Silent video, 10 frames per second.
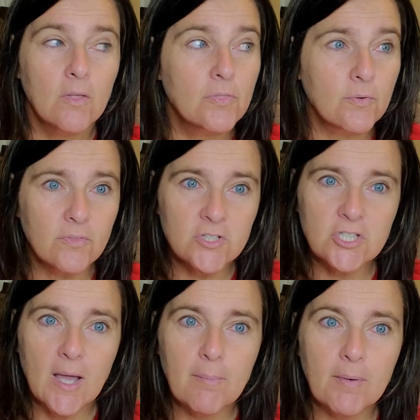through the
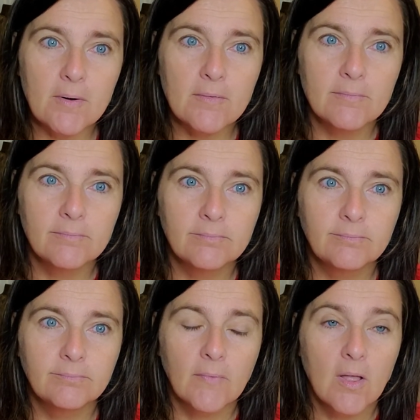shepherd,
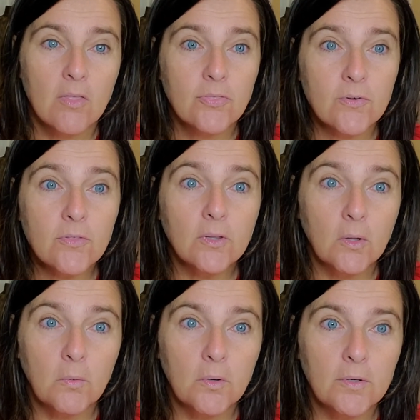through the
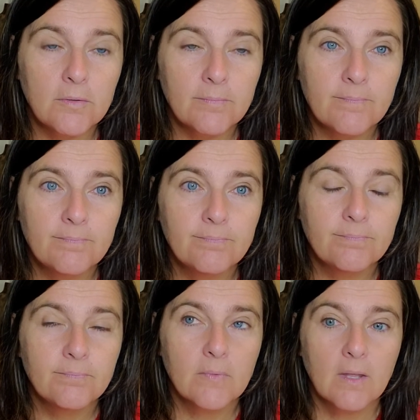Lord.
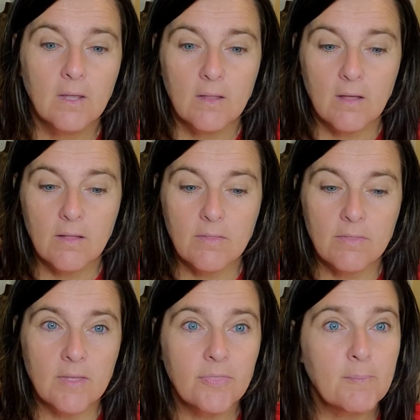
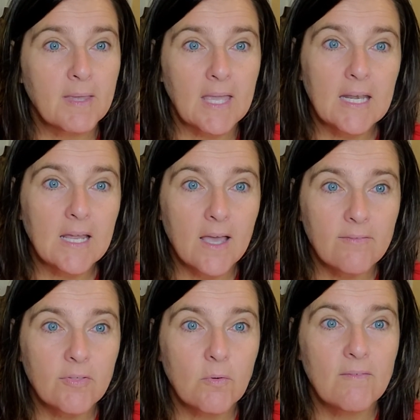That the beginning
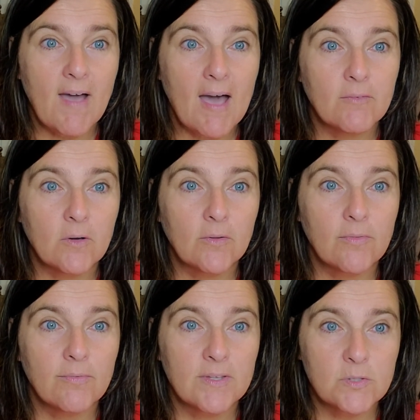of the
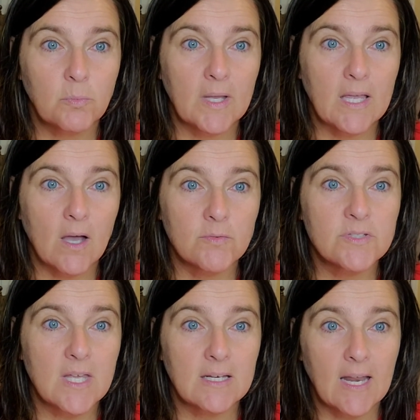revival this week on
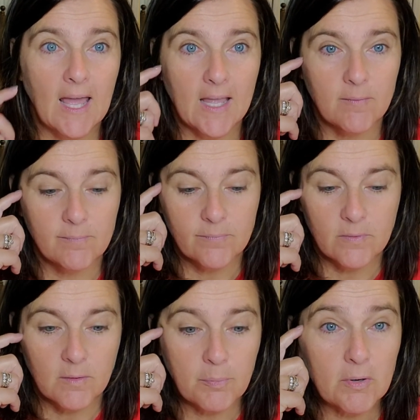Sunday,
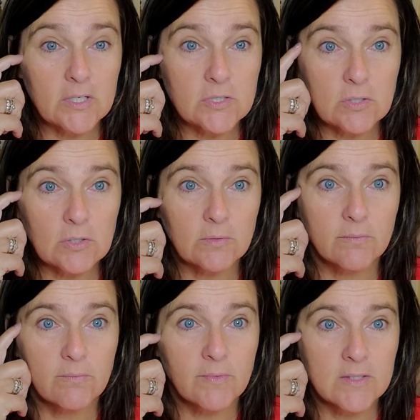the
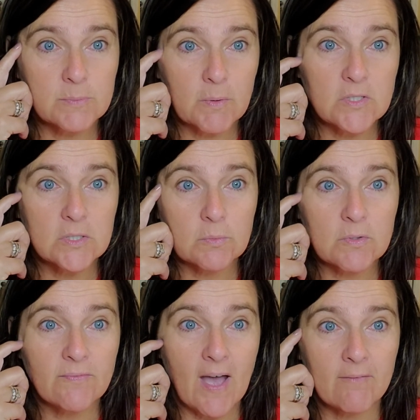preacher that's preaching the
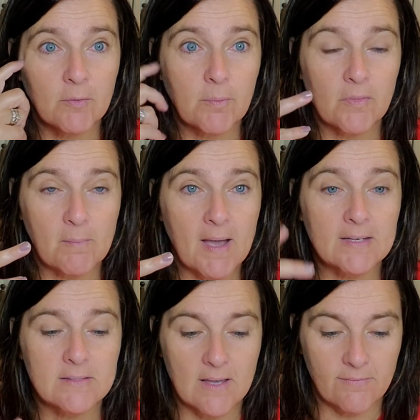revival, Brother
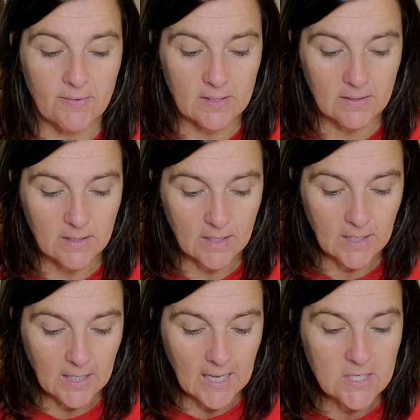Mike Suffin,
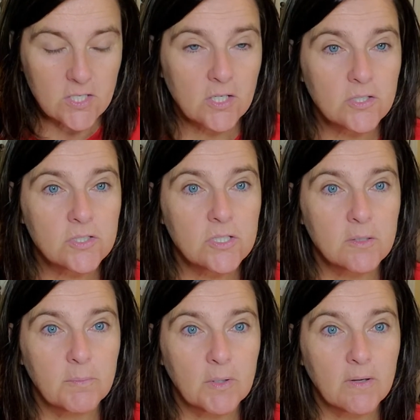he took us to
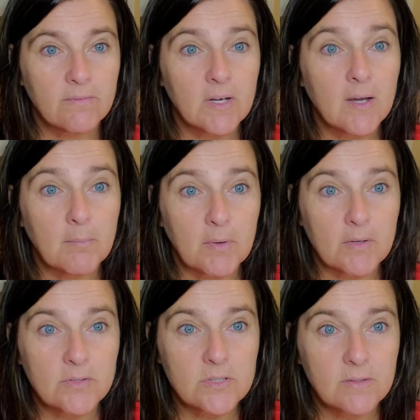the book of
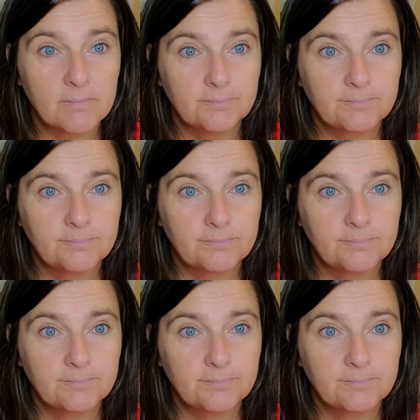Numbers